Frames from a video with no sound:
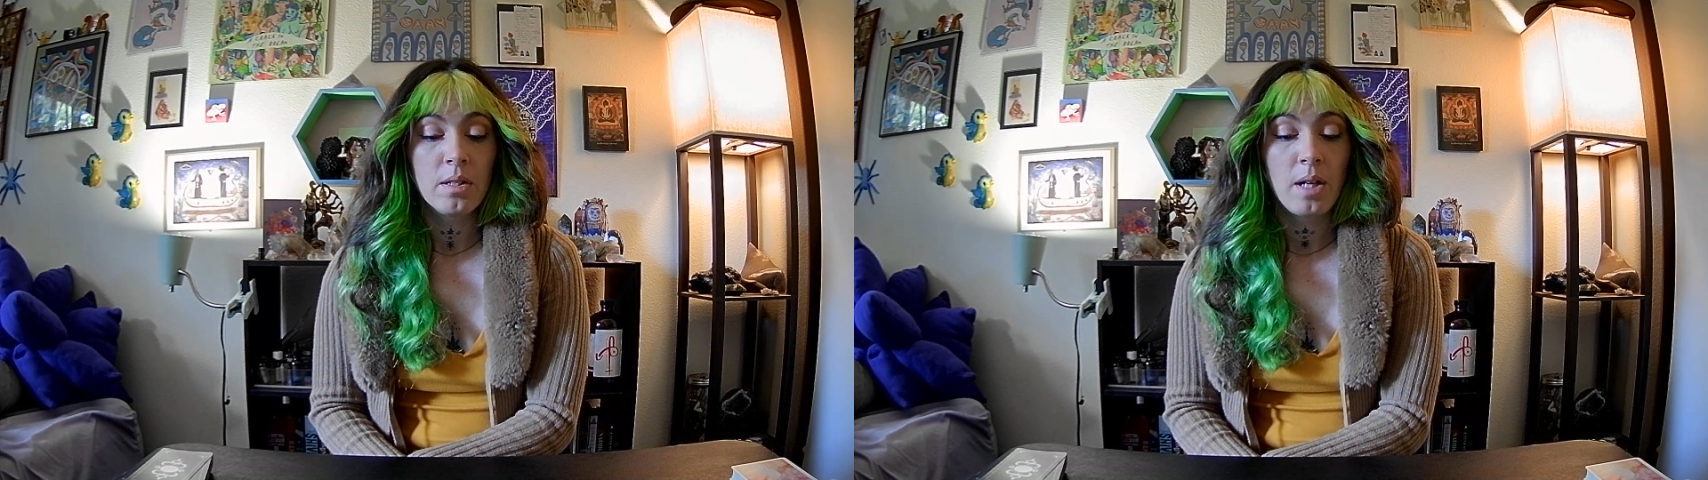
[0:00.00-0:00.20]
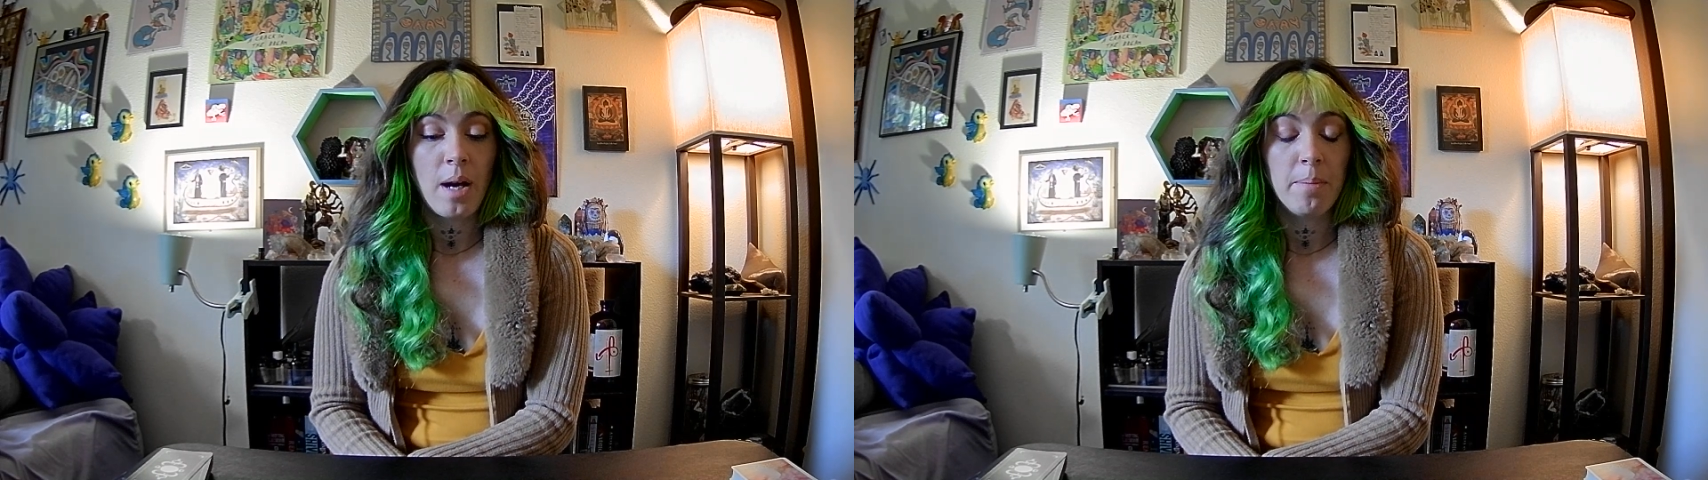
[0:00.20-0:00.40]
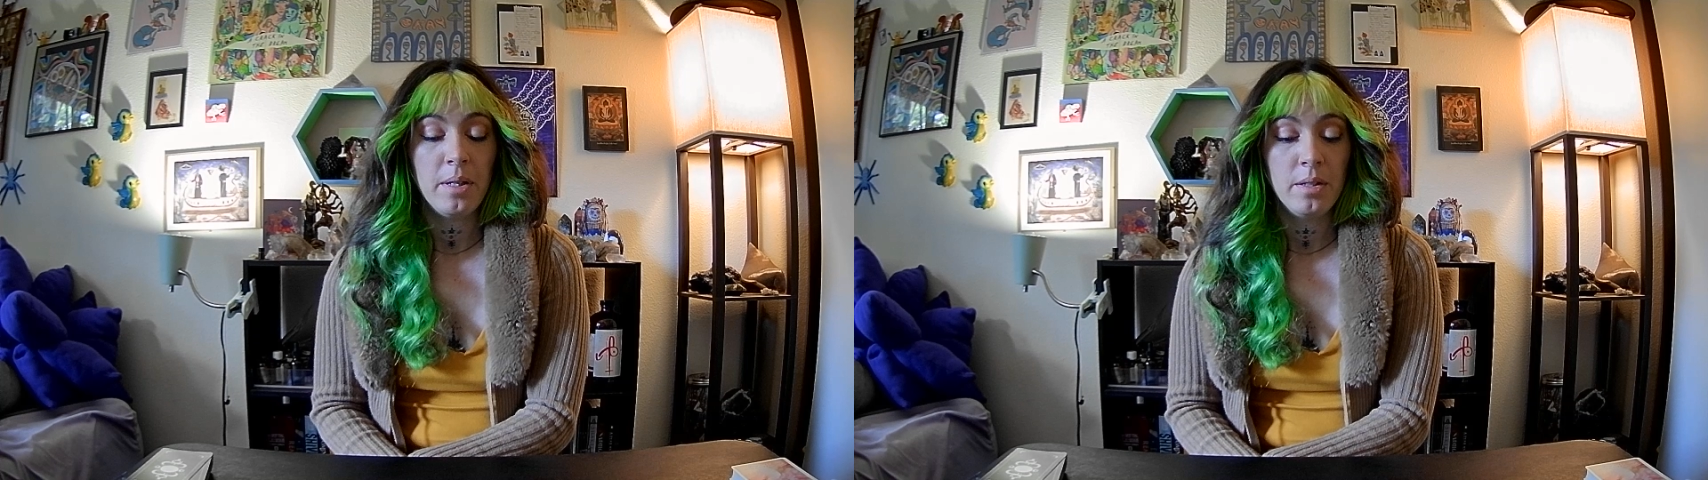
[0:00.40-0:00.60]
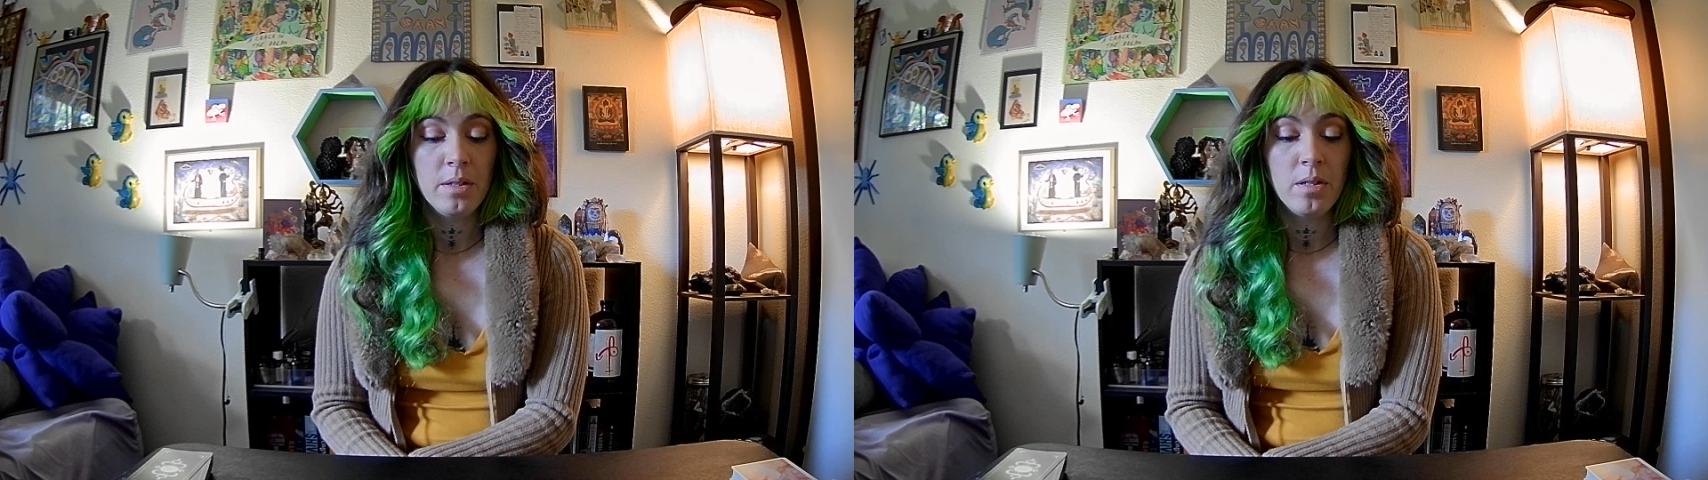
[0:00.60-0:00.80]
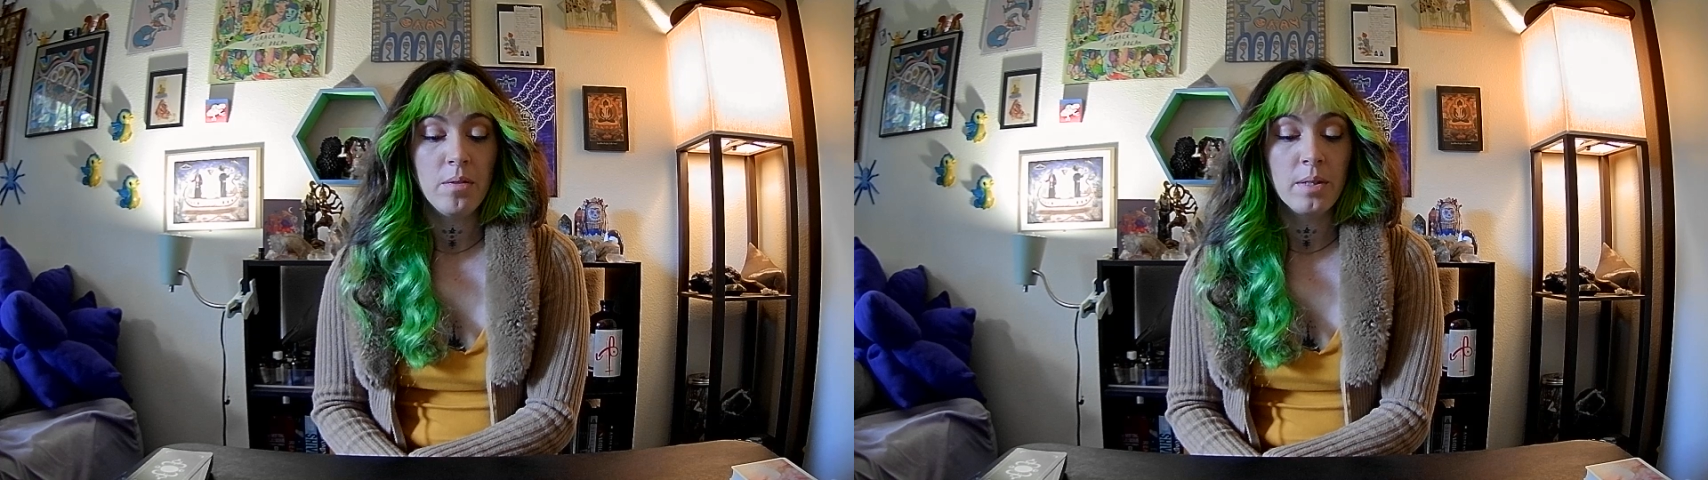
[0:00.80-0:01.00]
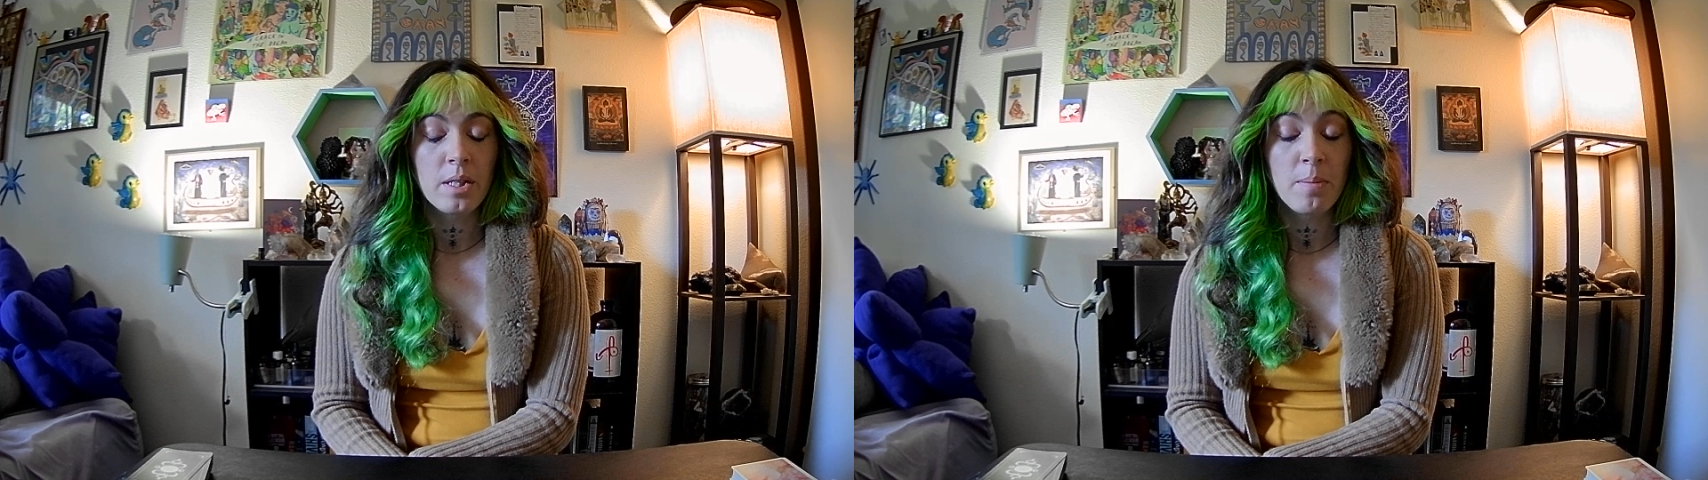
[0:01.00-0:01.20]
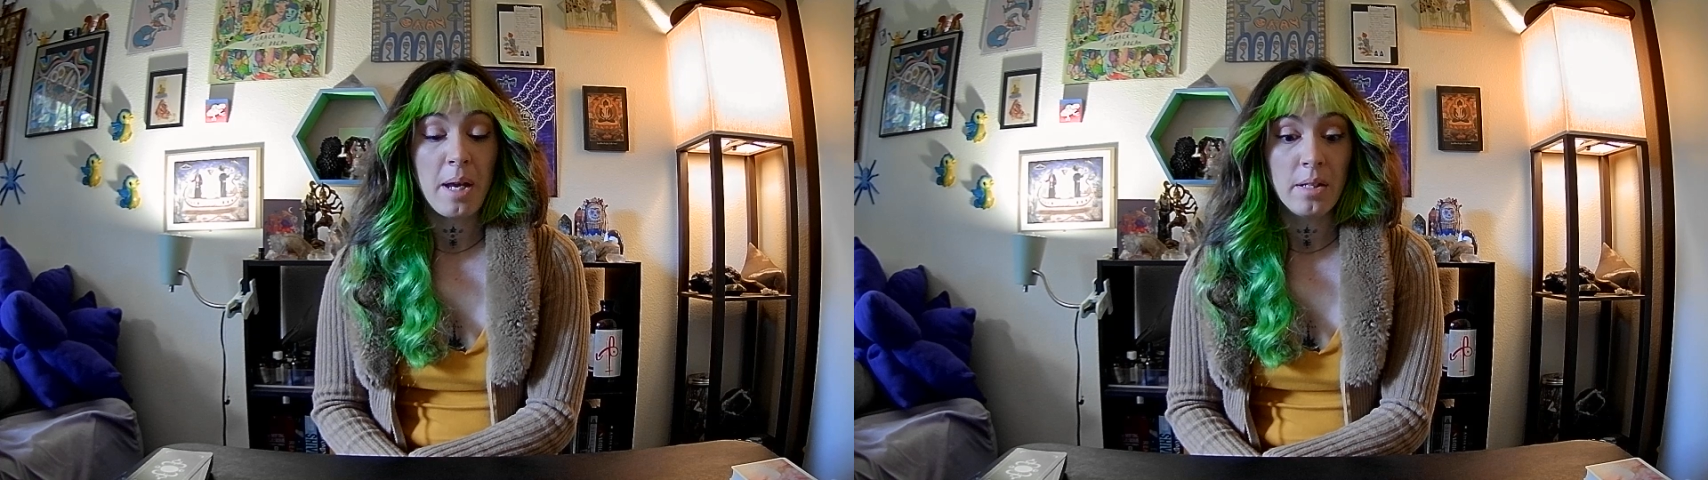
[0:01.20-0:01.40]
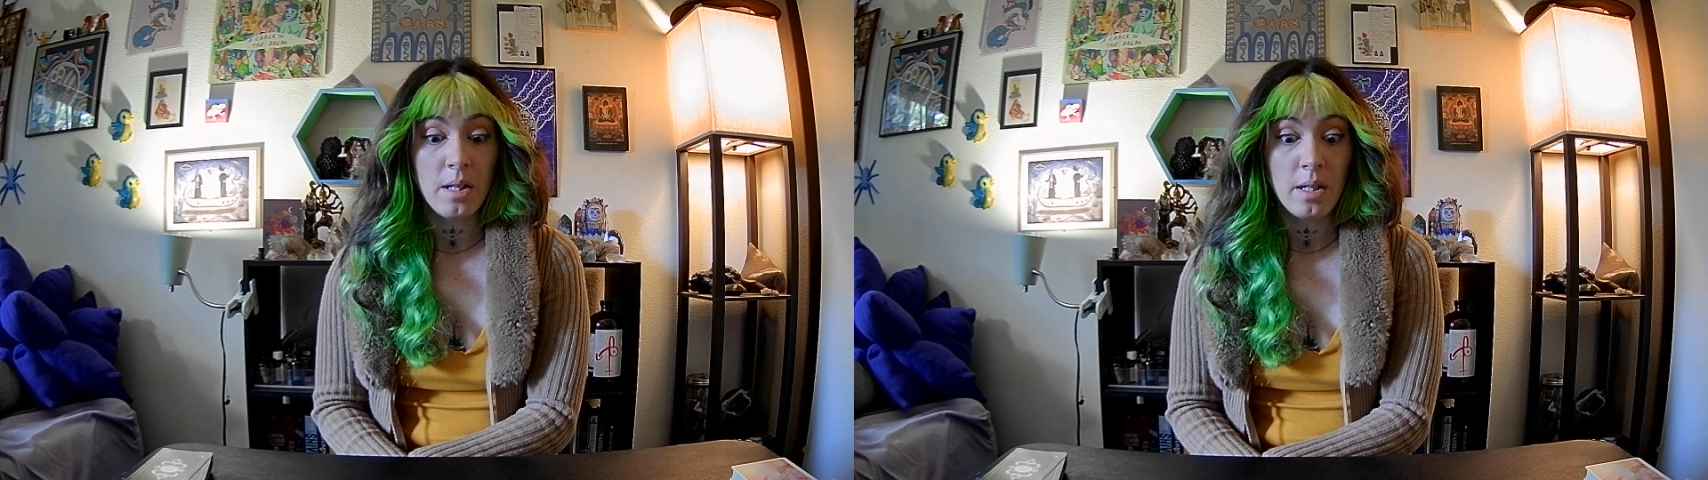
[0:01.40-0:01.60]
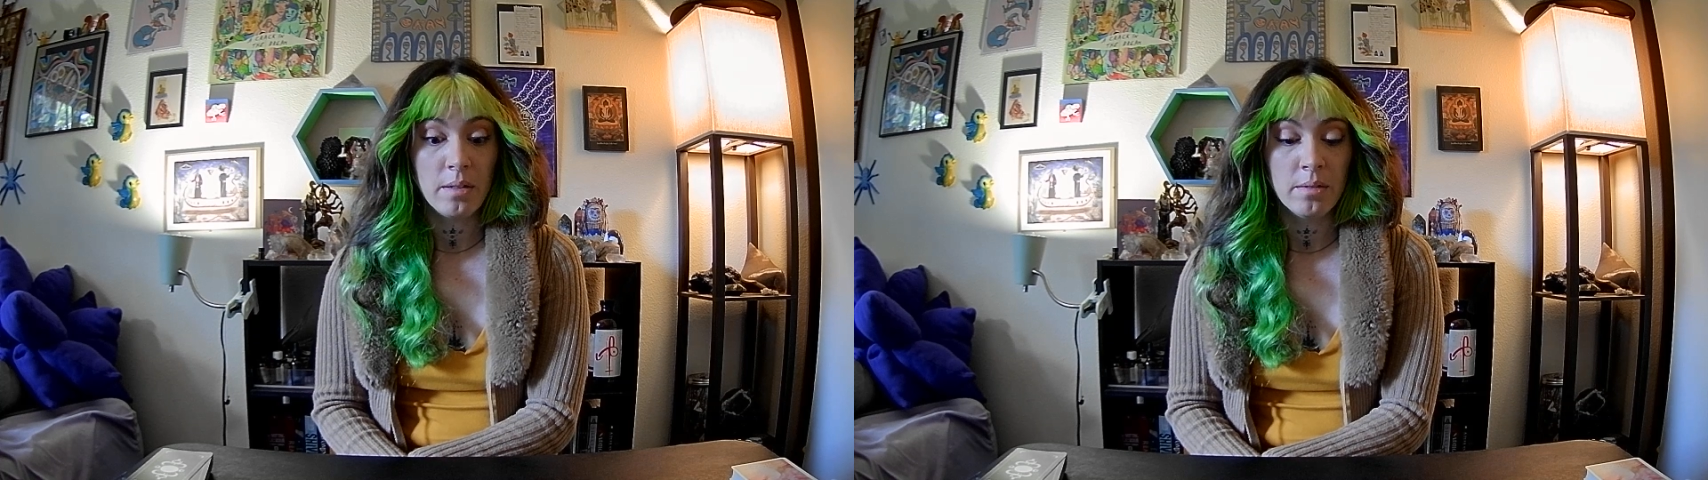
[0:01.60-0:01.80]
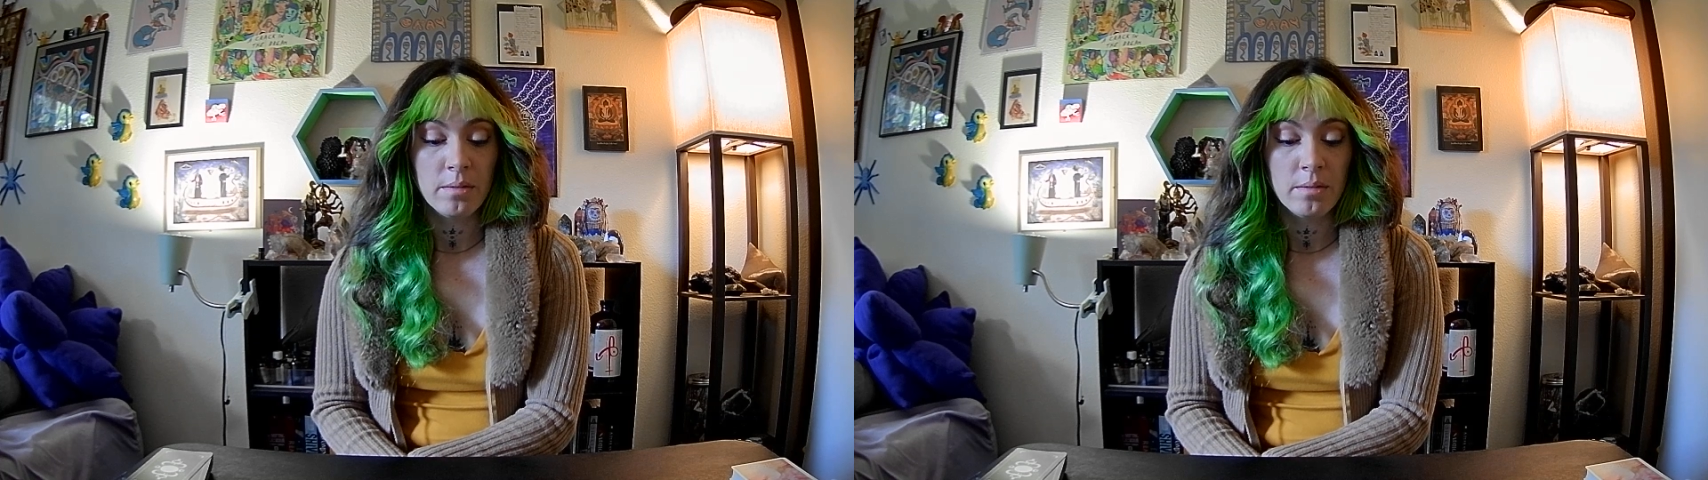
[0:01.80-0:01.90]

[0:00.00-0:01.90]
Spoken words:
tap into expanding